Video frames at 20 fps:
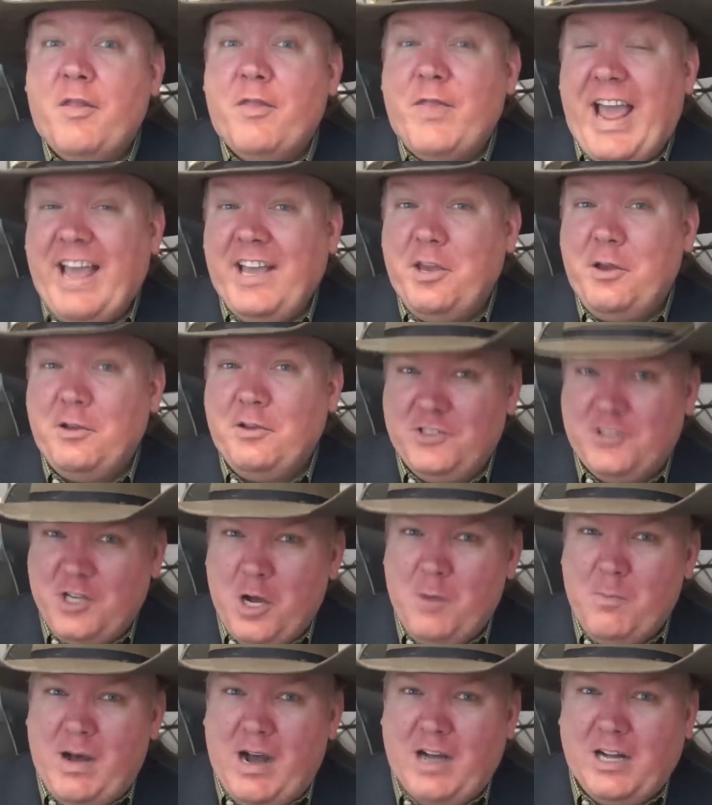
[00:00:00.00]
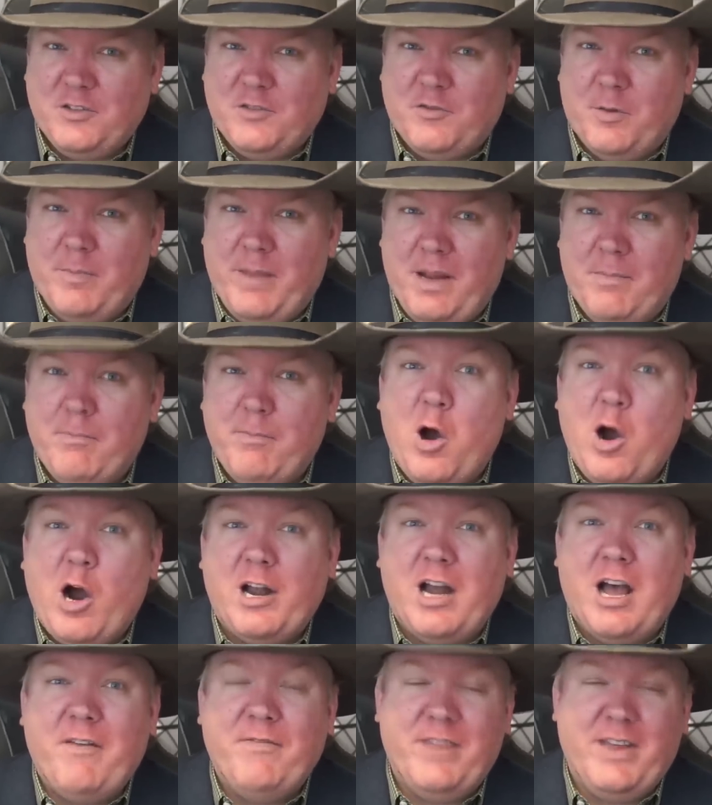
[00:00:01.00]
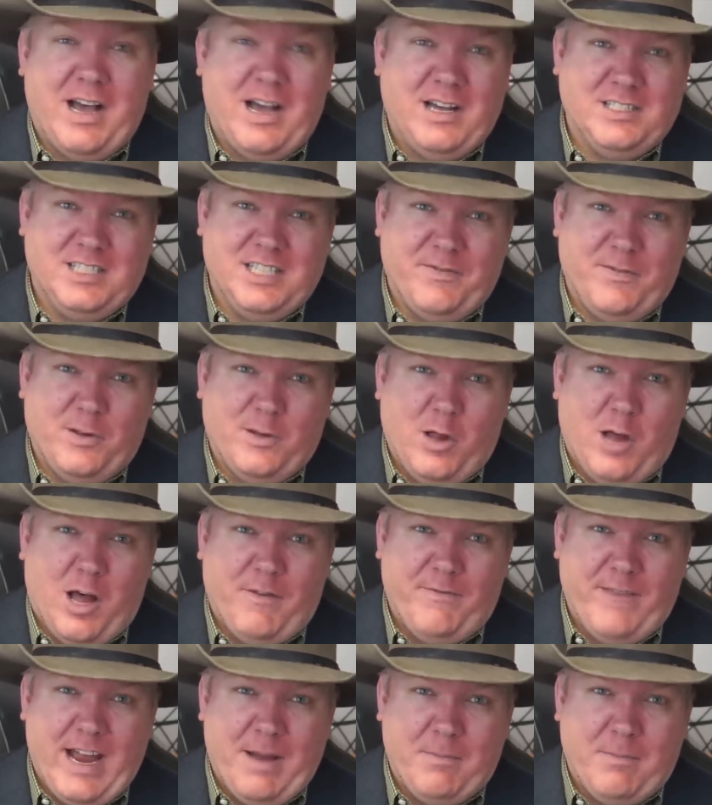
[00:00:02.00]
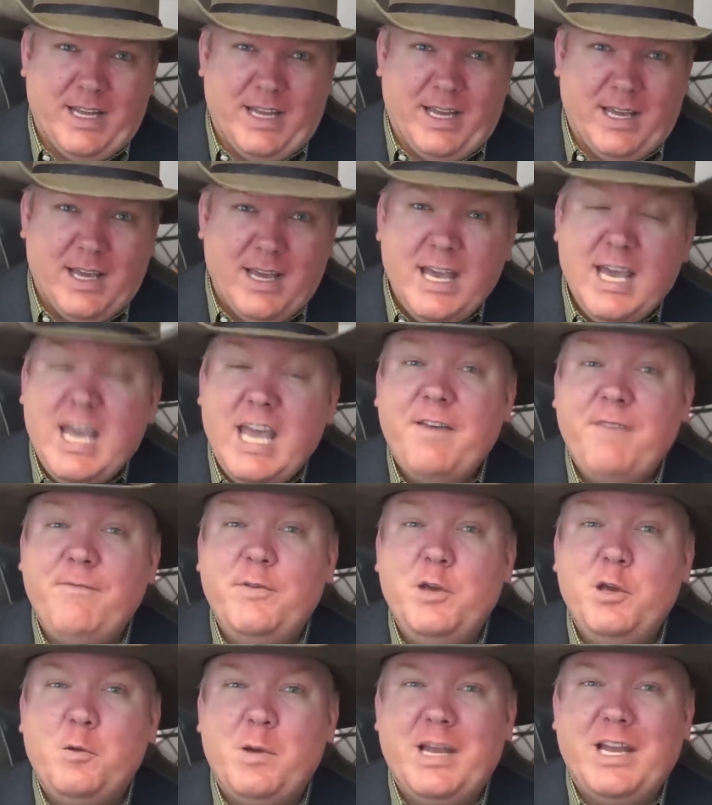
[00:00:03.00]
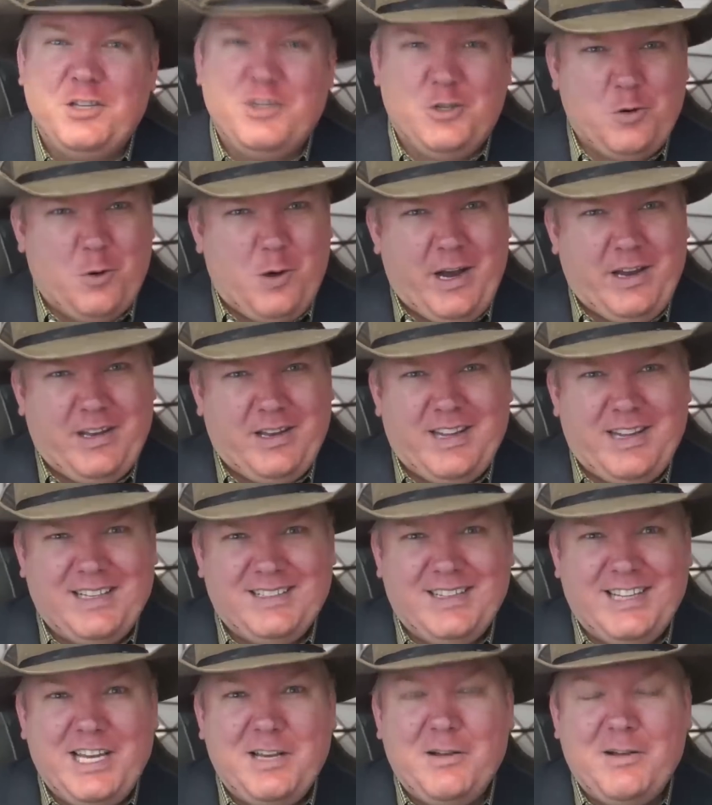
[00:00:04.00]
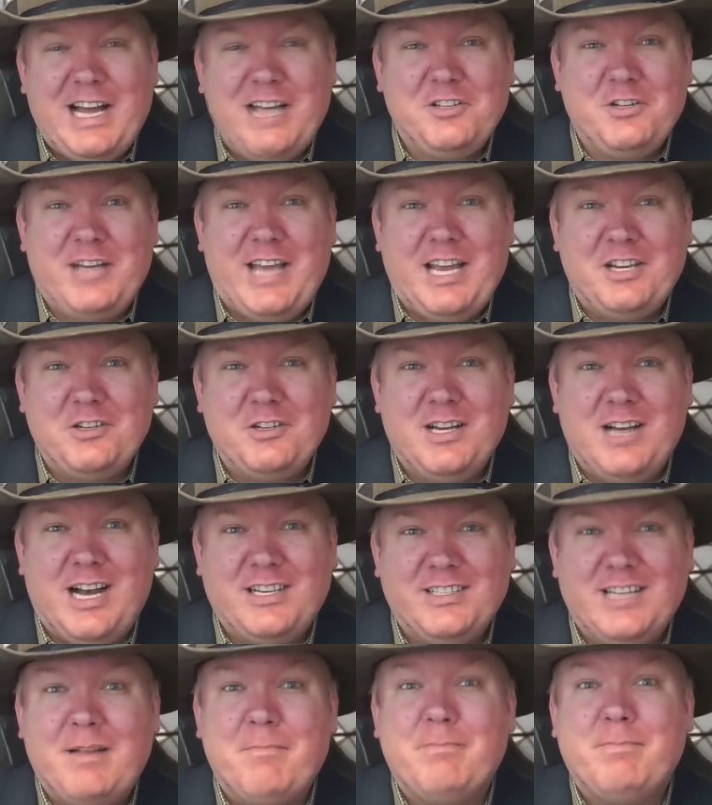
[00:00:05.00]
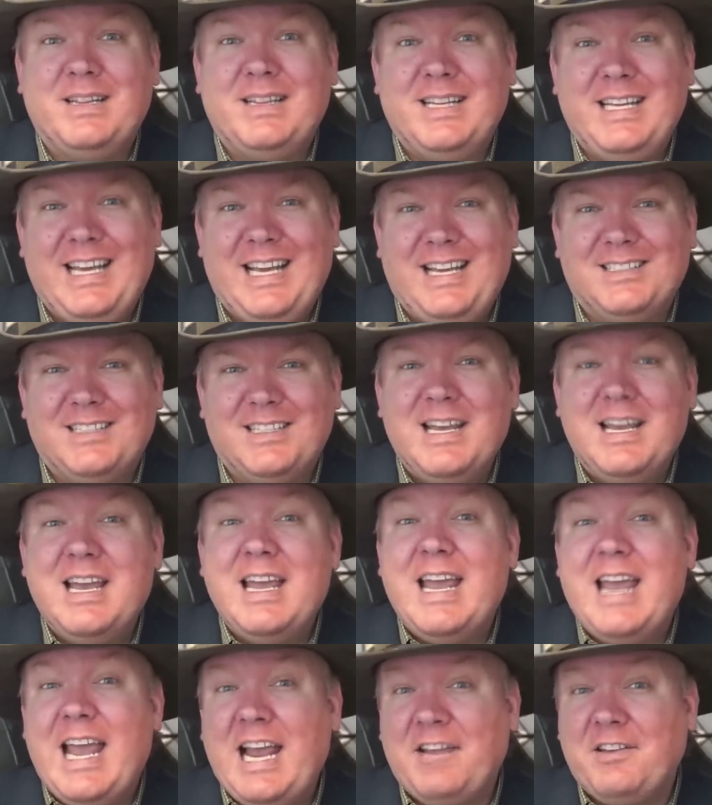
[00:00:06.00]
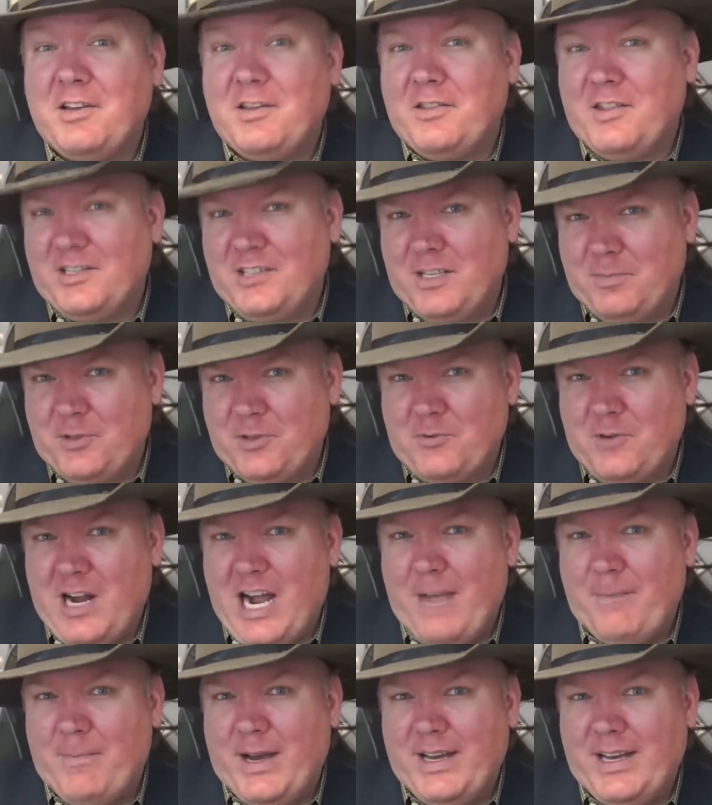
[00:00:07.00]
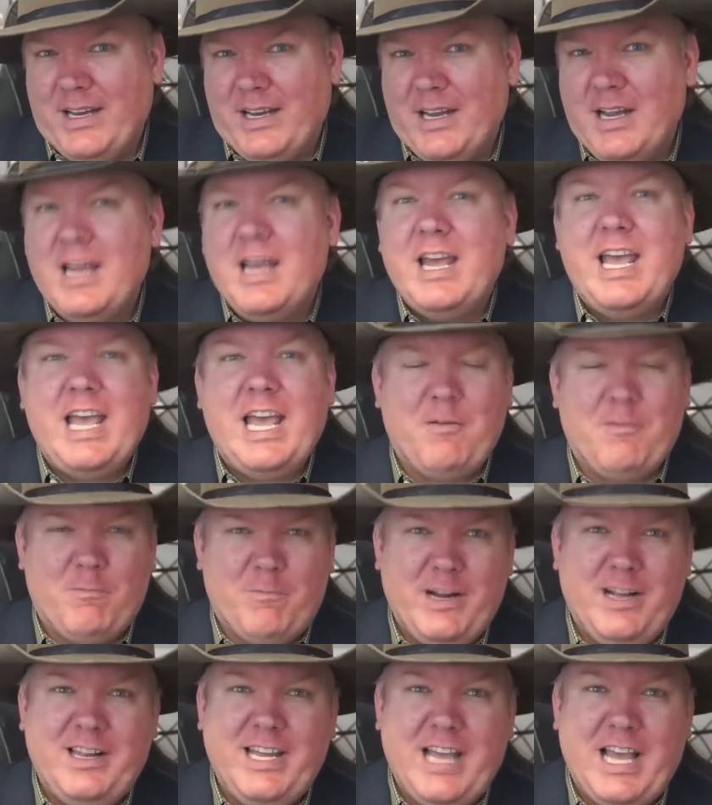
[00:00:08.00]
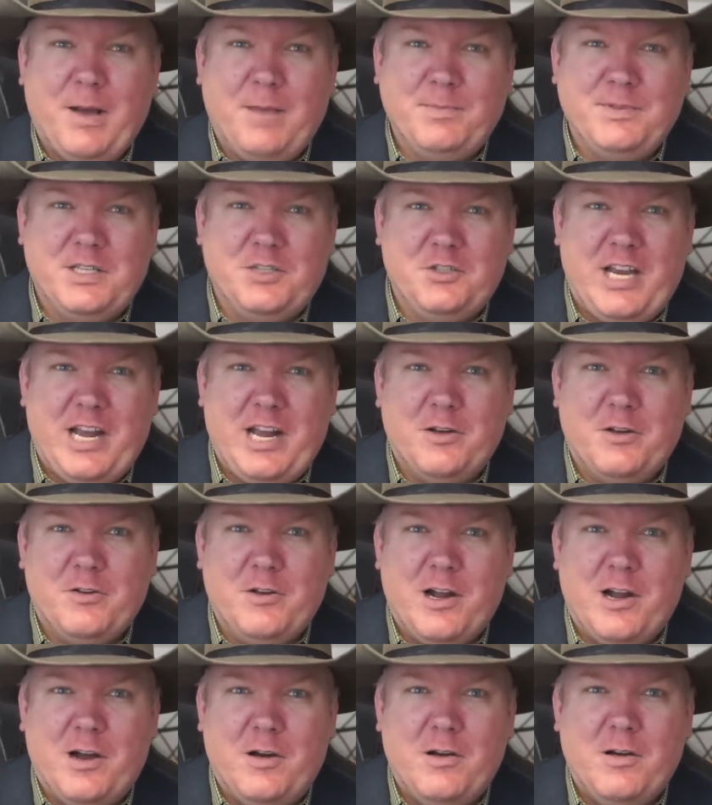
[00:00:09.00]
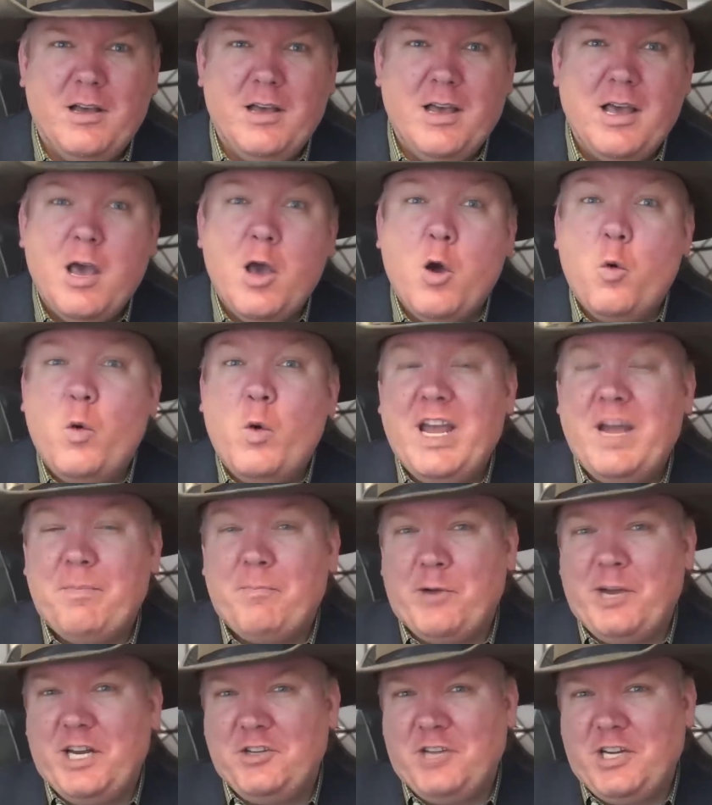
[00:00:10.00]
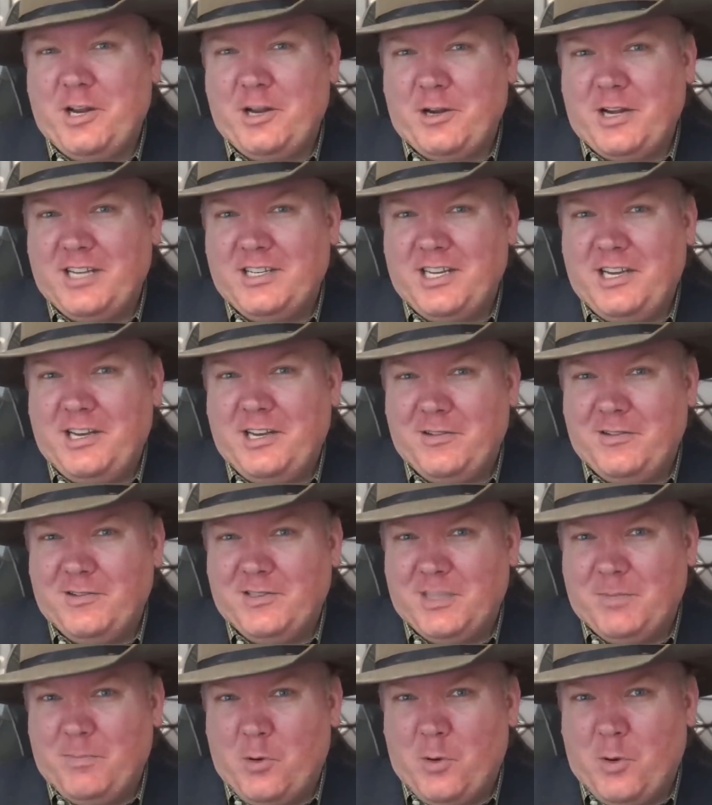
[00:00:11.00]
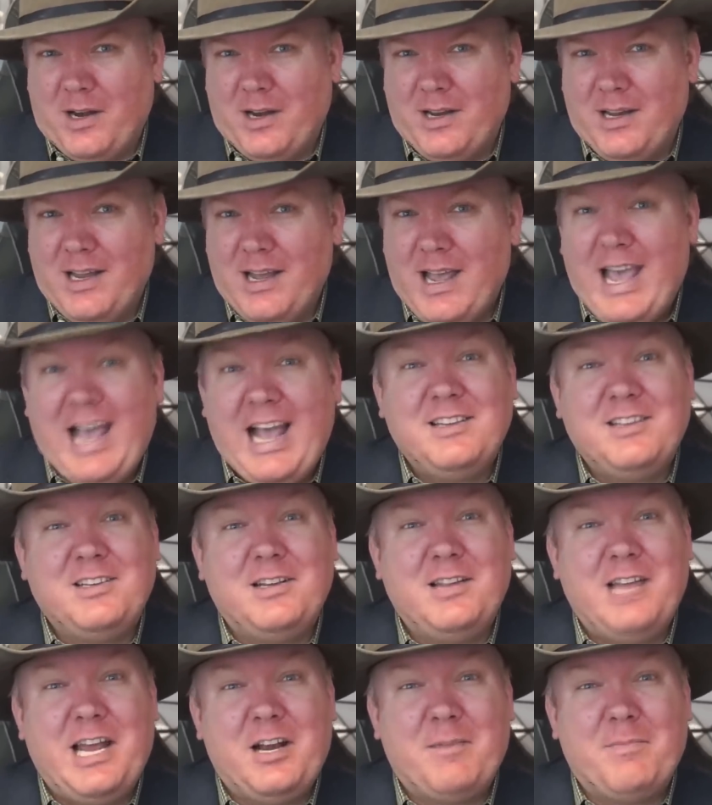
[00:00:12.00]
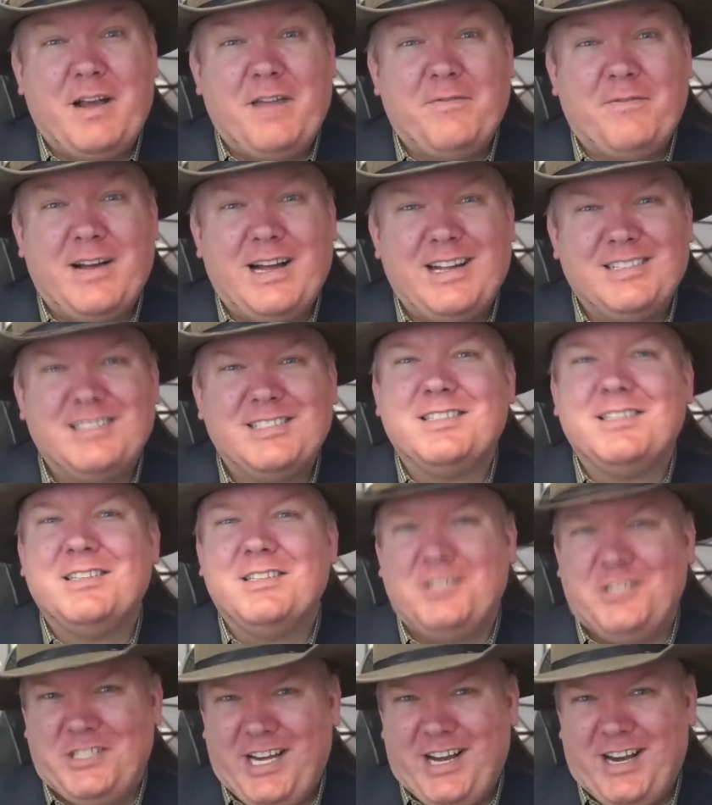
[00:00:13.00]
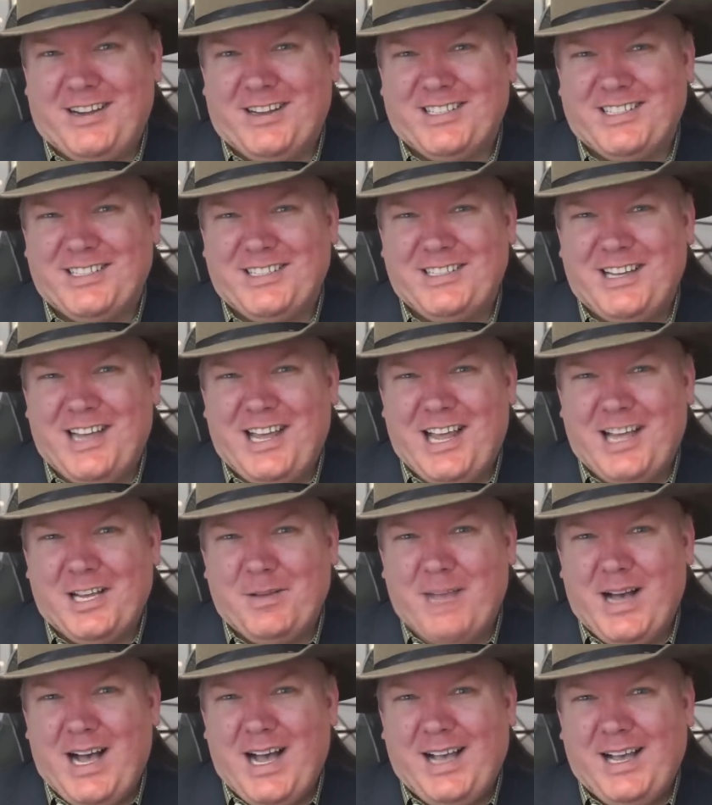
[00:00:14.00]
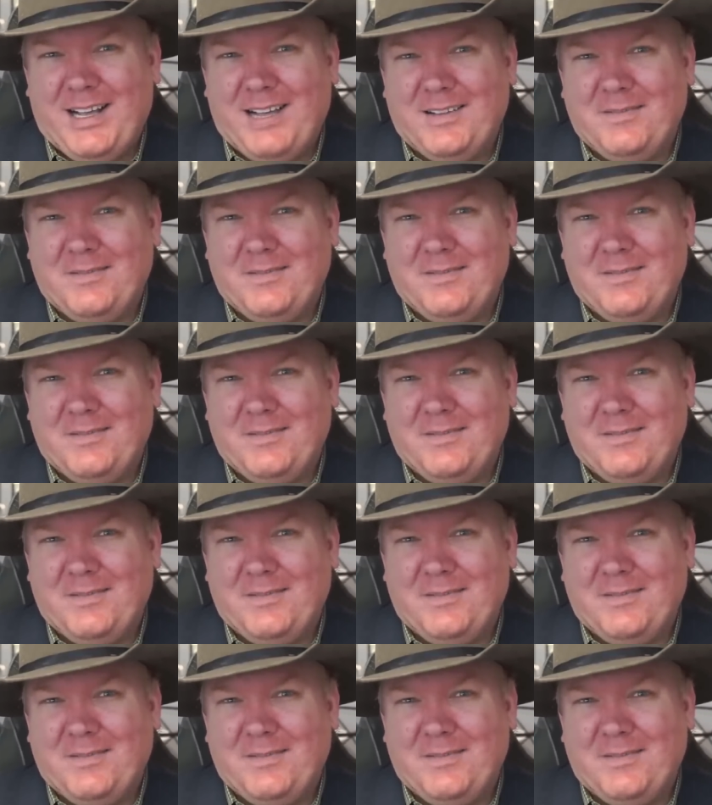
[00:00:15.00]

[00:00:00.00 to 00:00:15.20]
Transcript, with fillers: Thank you so much for being part of the Uncivil Law family. If you enjoyed this legal education content, please hit the subscribe button. It really helps the channel grow. We appreciate your continuing support. Until later, my friends, cheers and goodbye.